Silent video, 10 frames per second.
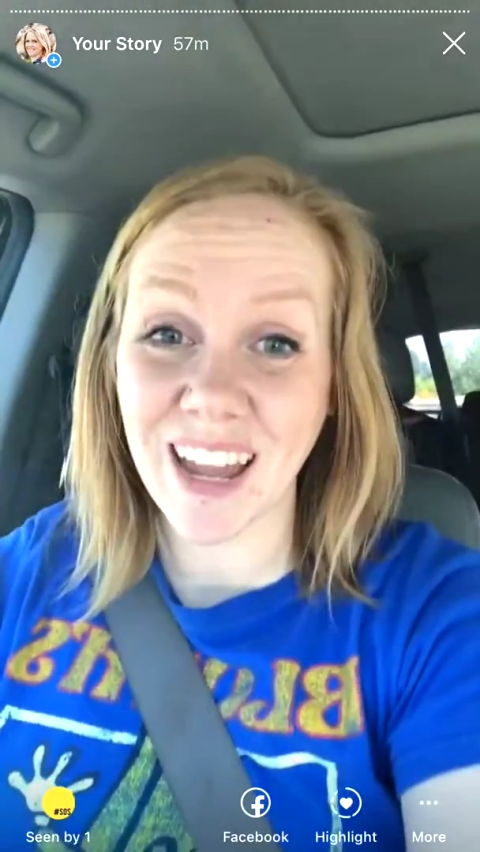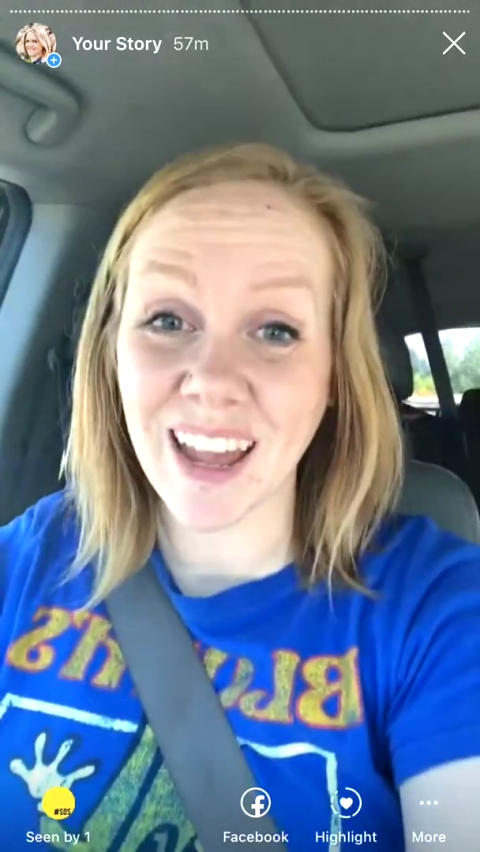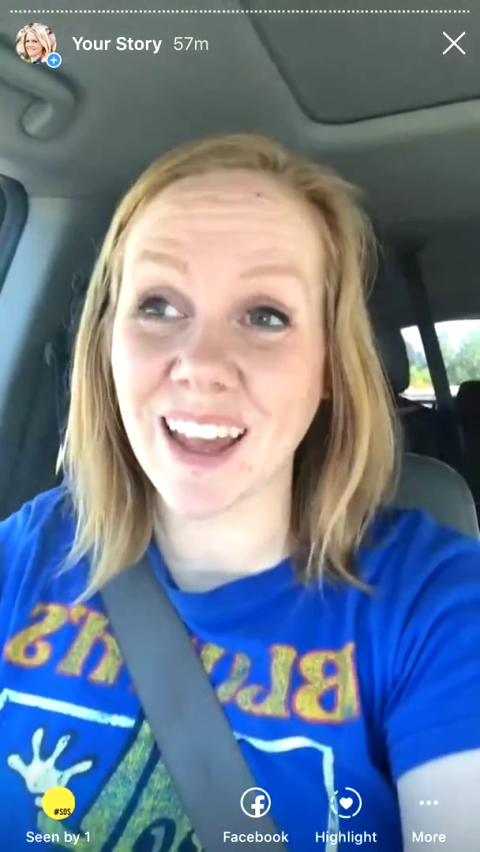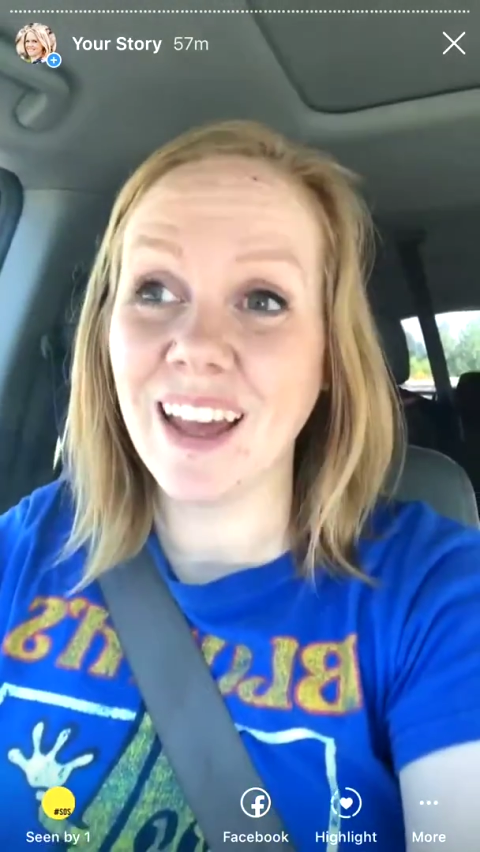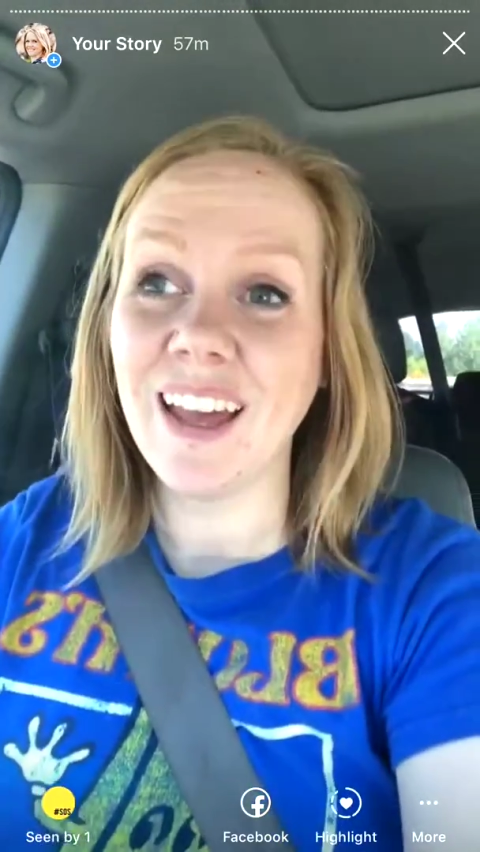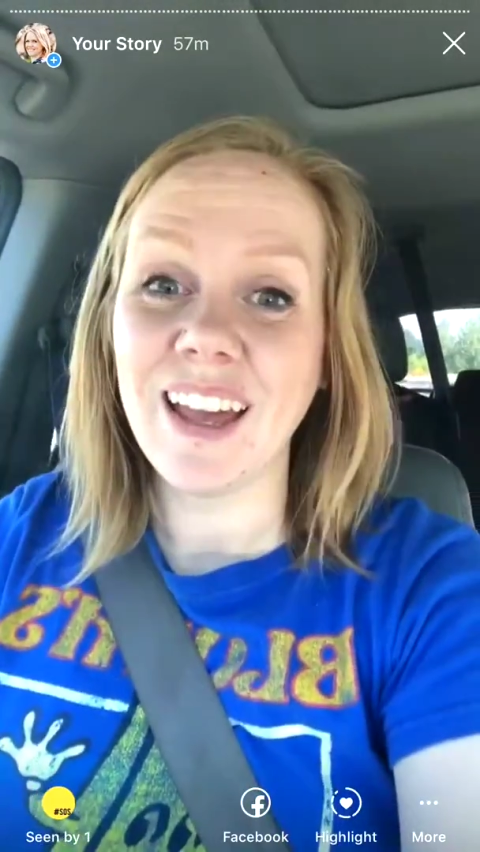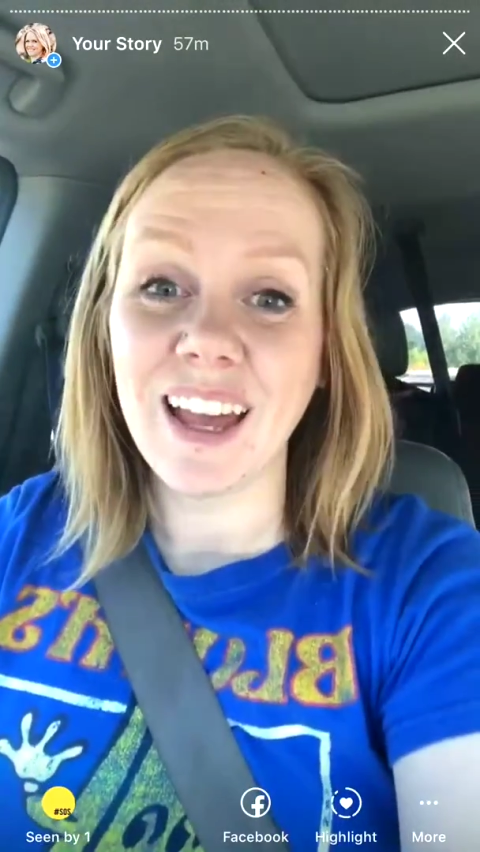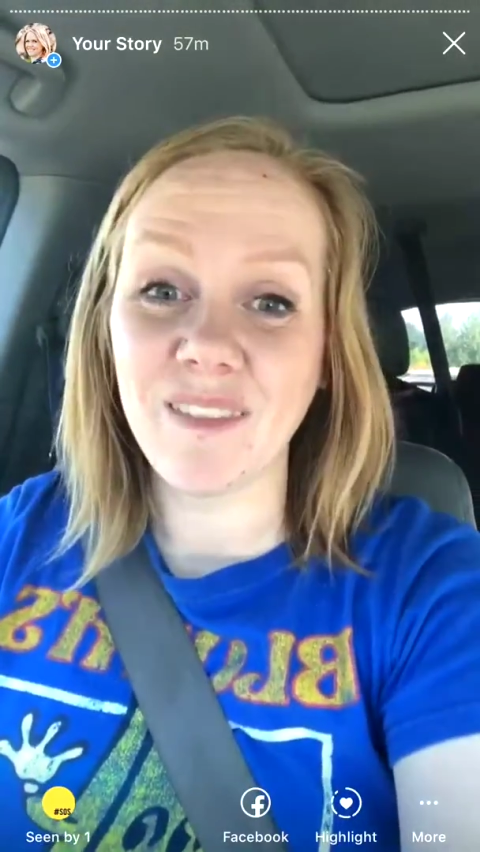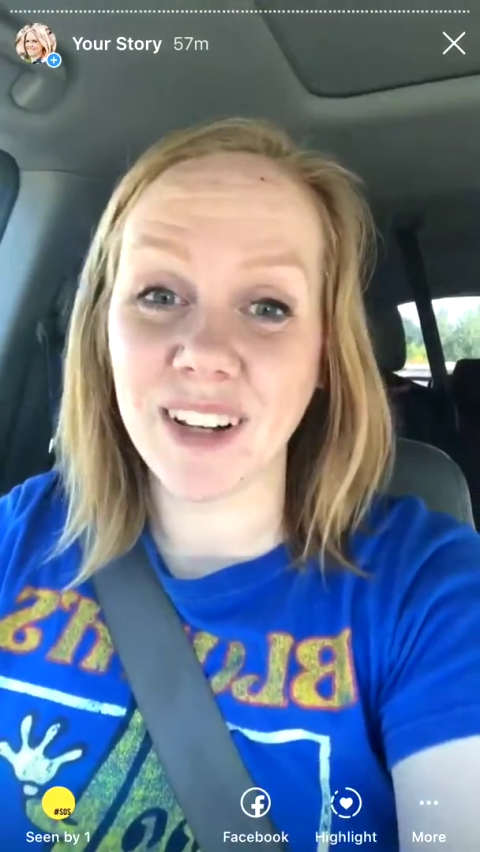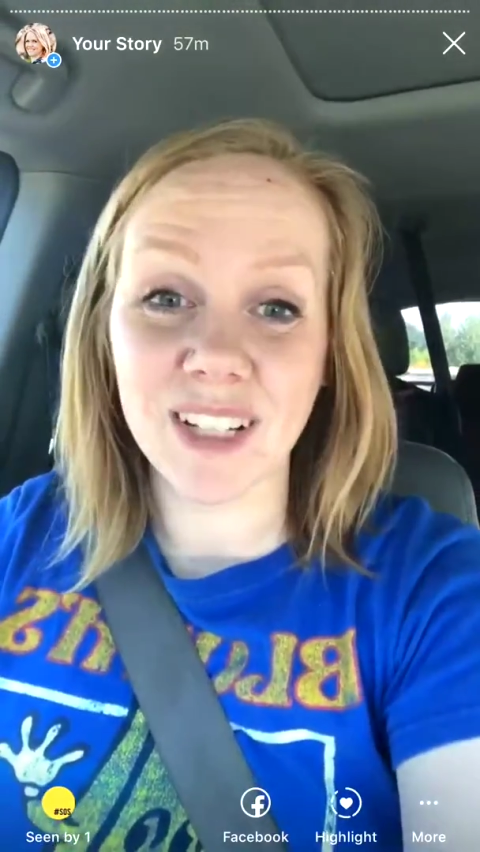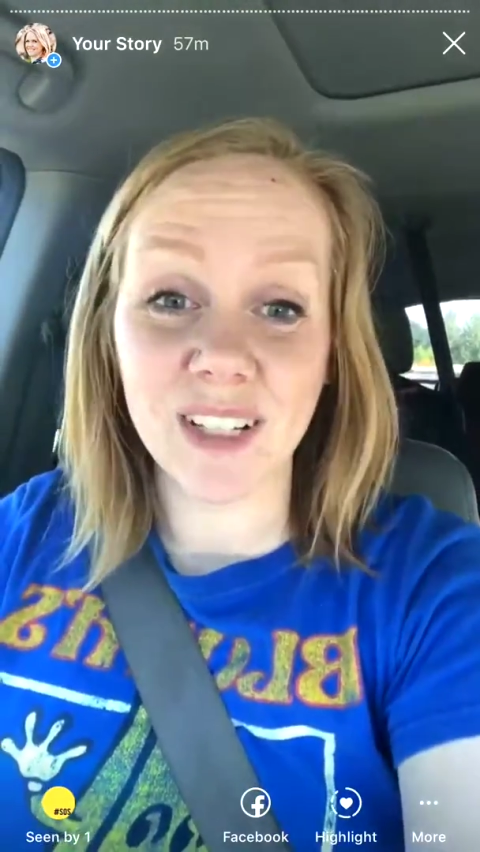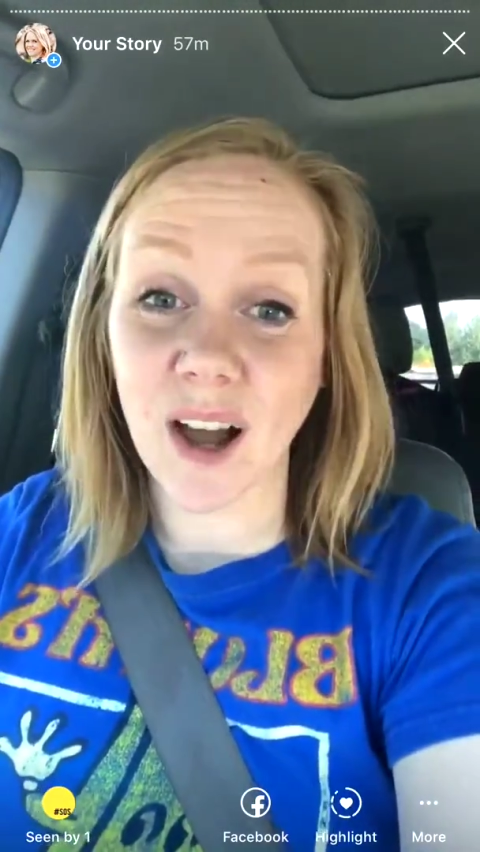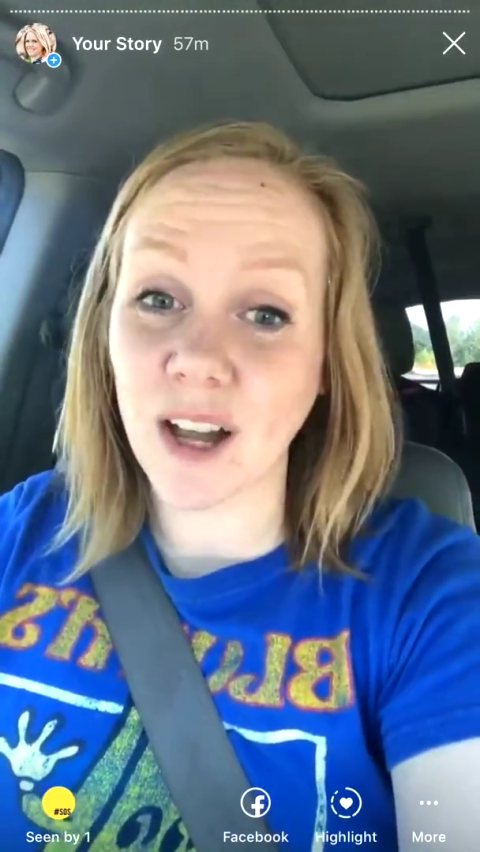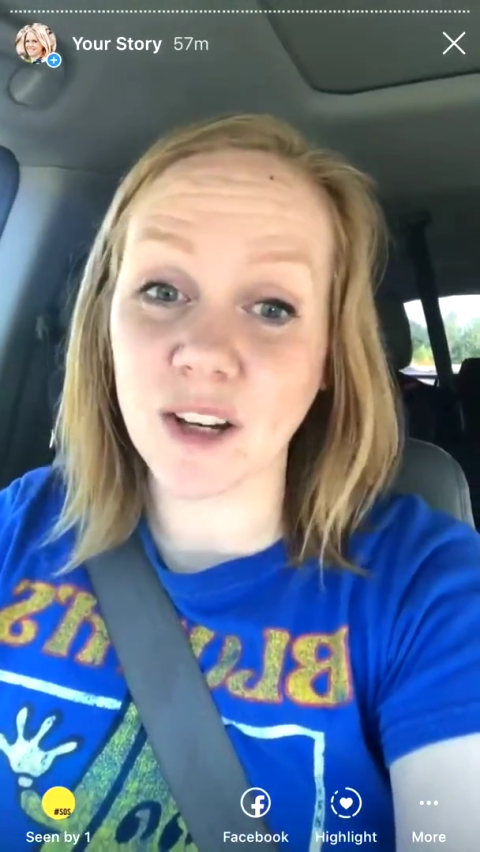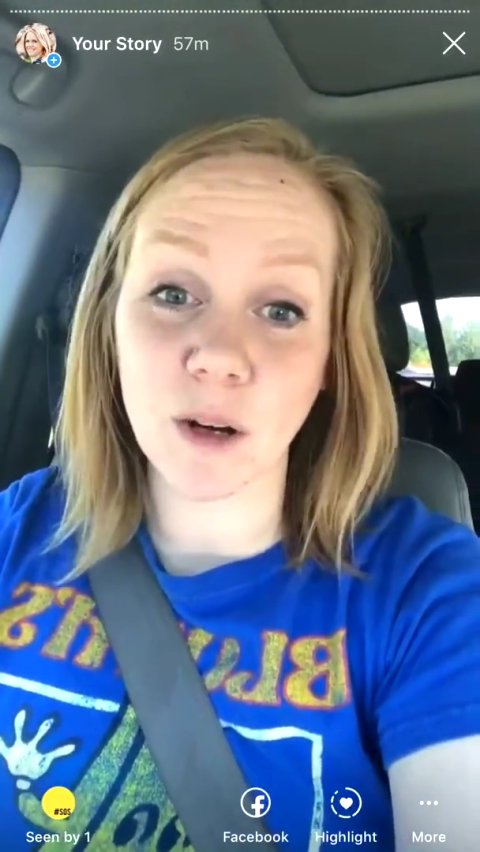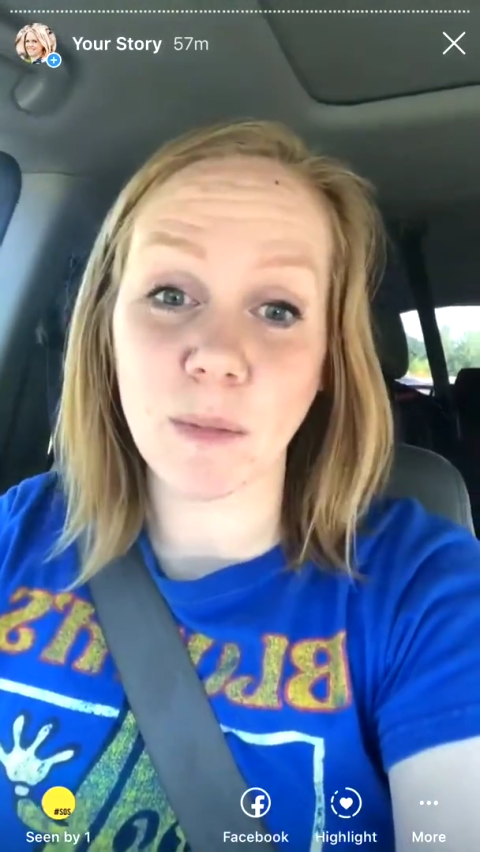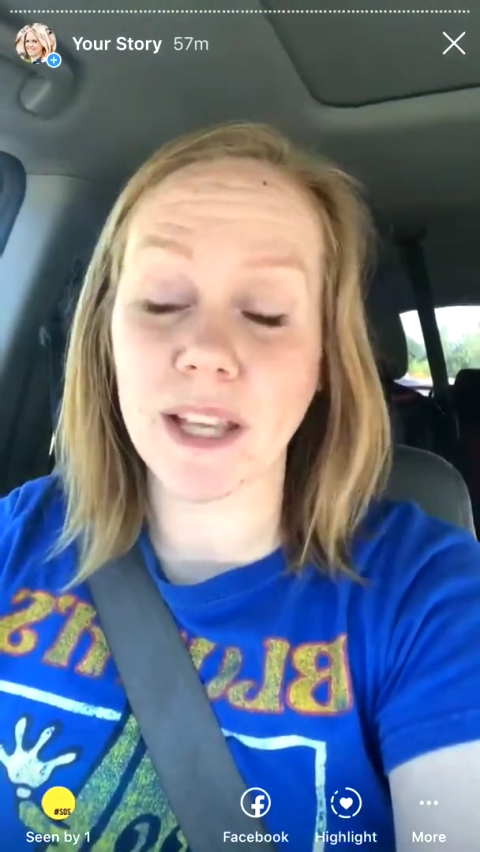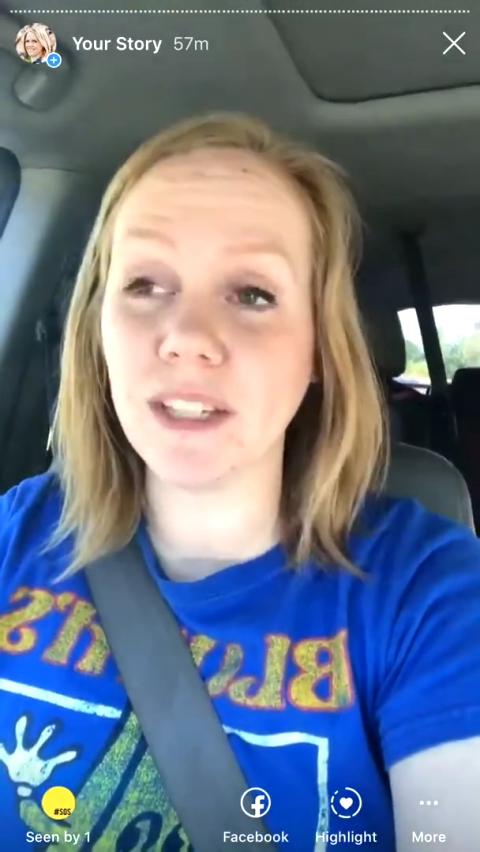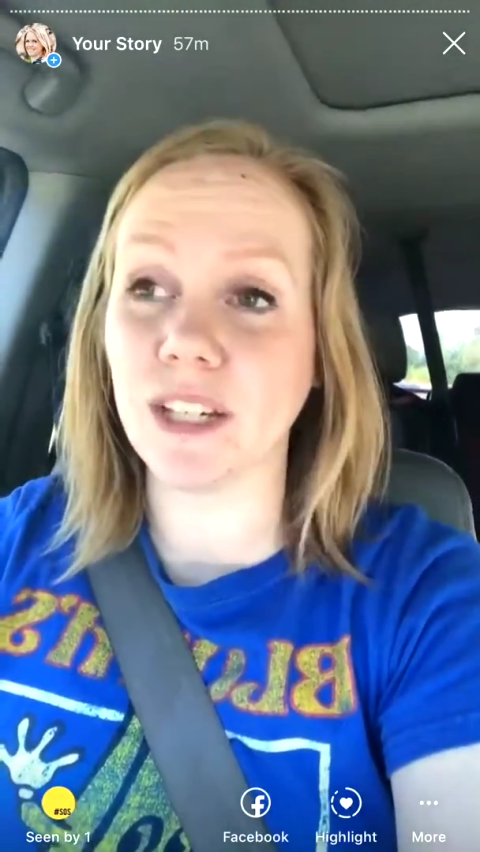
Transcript: if it is not in your best interest,